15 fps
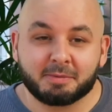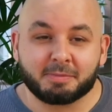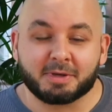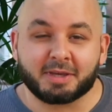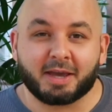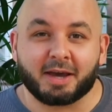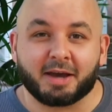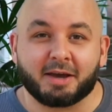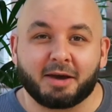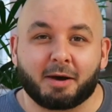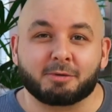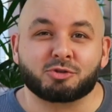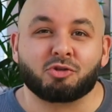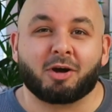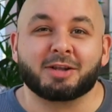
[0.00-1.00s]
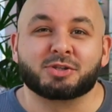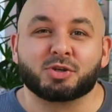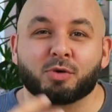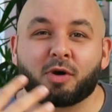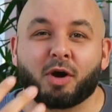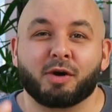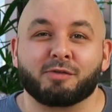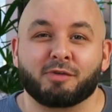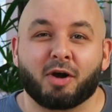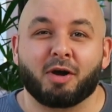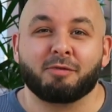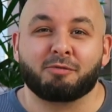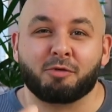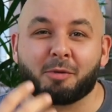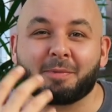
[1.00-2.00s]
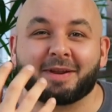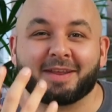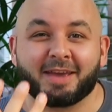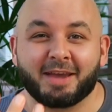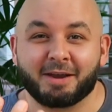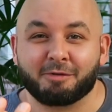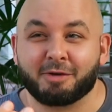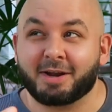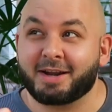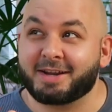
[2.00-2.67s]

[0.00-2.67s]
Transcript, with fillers: But yeah, I'll try and talk over it. Hopefully you won't be able to hear it.